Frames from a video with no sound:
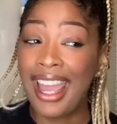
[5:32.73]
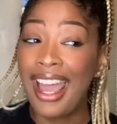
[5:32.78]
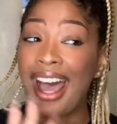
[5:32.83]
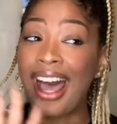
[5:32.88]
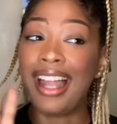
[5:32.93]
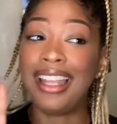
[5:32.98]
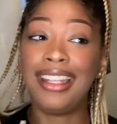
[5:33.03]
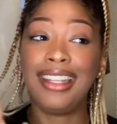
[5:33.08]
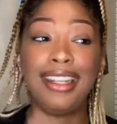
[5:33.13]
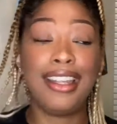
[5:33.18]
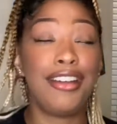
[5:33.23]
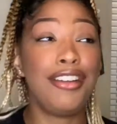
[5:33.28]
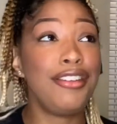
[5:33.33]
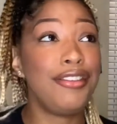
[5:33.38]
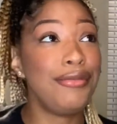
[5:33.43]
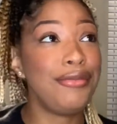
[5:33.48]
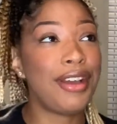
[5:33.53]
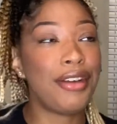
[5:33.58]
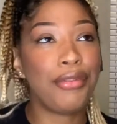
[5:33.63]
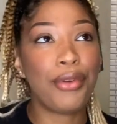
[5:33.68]
I
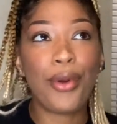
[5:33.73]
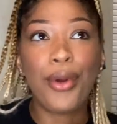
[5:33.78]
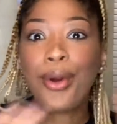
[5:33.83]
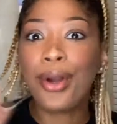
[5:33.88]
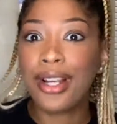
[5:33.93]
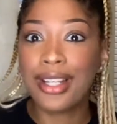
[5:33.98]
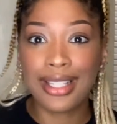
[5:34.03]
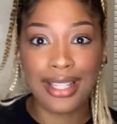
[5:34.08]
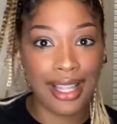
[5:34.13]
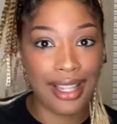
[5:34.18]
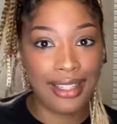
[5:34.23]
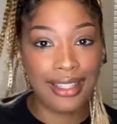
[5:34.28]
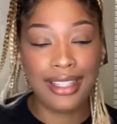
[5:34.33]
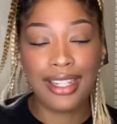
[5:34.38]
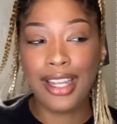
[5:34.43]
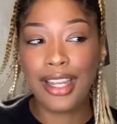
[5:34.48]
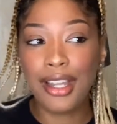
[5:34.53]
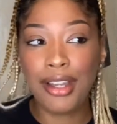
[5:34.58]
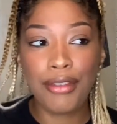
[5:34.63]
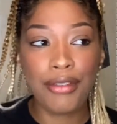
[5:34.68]
love, of course,
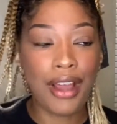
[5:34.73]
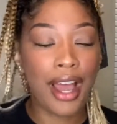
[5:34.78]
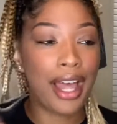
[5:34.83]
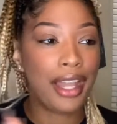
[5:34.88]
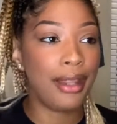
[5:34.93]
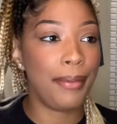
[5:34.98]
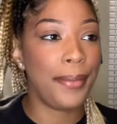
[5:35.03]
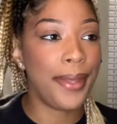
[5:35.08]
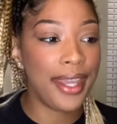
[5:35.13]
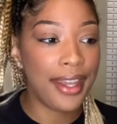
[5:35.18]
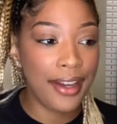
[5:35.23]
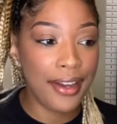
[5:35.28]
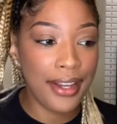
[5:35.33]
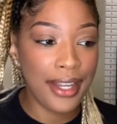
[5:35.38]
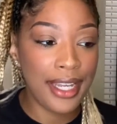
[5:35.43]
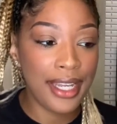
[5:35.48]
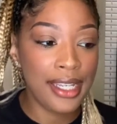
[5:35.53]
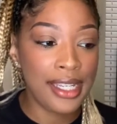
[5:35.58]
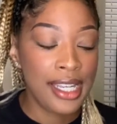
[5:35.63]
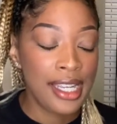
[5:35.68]
love Halle
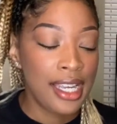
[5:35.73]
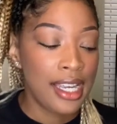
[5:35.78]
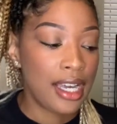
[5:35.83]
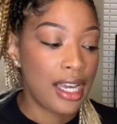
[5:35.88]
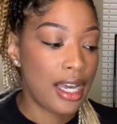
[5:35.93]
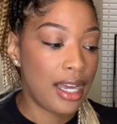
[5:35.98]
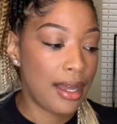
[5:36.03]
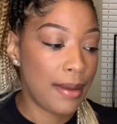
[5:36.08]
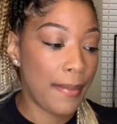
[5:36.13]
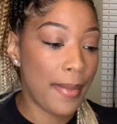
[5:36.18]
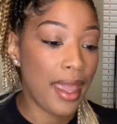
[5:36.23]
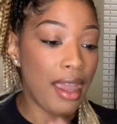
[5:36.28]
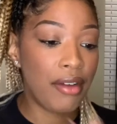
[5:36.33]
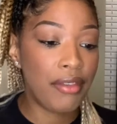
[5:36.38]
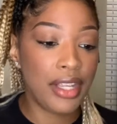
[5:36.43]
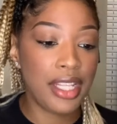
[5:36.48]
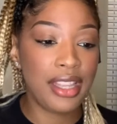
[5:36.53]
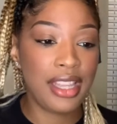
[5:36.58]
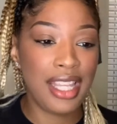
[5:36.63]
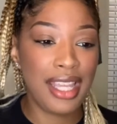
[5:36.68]
Berry,
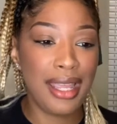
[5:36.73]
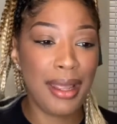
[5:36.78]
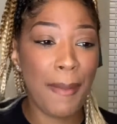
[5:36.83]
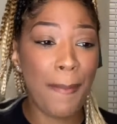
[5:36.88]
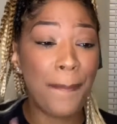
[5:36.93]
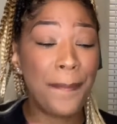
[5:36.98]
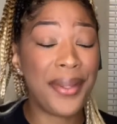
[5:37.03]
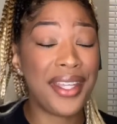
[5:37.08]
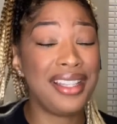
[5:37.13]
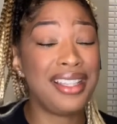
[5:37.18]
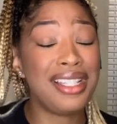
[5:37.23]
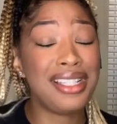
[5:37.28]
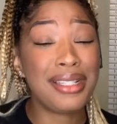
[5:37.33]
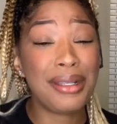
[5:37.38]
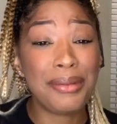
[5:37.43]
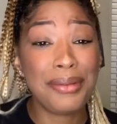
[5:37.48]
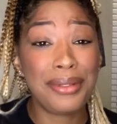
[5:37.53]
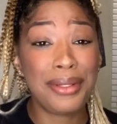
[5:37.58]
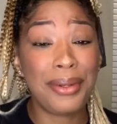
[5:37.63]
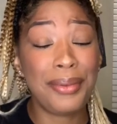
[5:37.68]
everything. But this
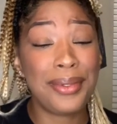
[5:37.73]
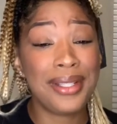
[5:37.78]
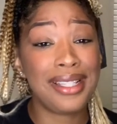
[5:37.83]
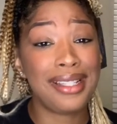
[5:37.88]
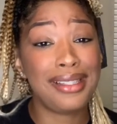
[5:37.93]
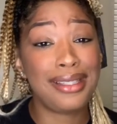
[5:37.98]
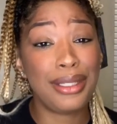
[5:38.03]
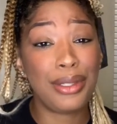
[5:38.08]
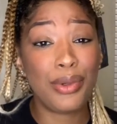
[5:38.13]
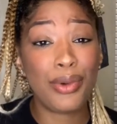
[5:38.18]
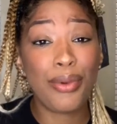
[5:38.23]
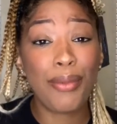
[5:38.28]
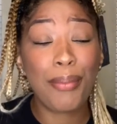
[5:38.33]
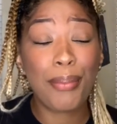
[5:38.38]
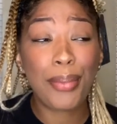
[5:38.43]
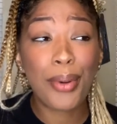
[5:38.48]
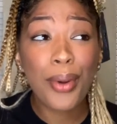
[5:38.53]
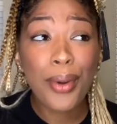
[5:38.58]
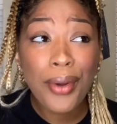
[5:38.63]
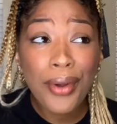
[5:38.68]
episode was a little
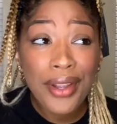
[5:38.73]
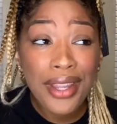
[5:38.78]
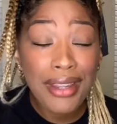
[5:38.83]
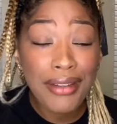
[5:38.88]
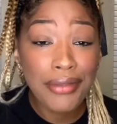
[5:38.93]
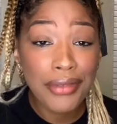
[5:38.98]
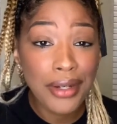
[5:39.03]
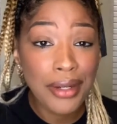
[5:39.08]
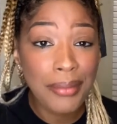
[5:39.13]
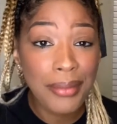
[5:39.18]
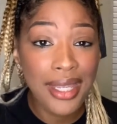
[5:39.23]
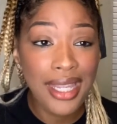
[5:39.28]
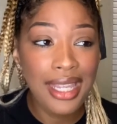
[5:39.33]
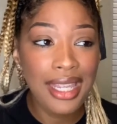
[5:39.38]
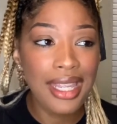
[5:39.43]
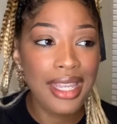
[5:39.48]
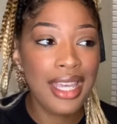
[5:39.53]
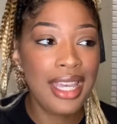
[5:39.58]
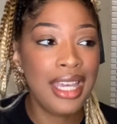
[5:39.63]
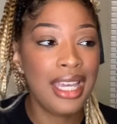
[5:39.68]
boring for
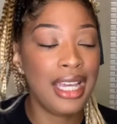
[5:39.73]
me.